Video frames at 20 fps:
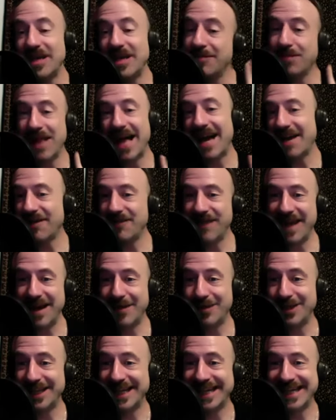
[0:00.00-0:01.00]
black
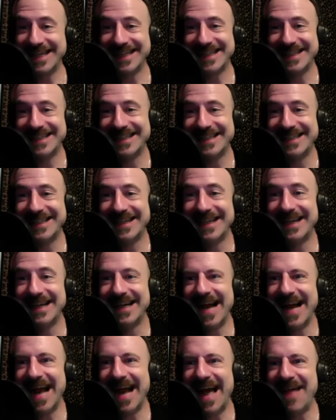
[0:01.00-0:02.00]
family.
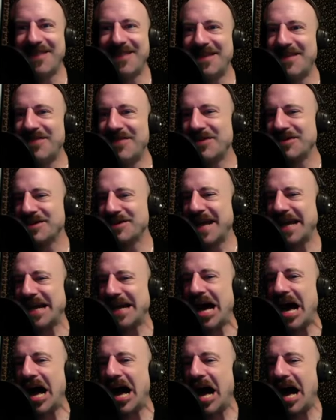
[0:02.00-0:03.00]
Uh-huh. And then there's like a
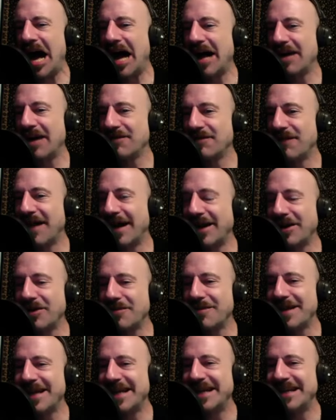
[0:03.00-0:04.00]
hot
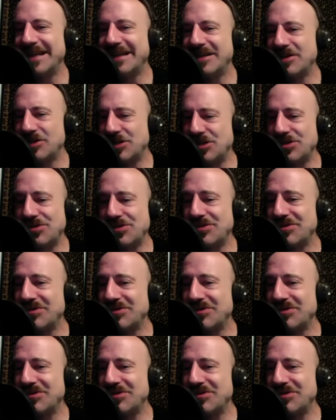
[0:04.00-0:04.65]
fireman dude with no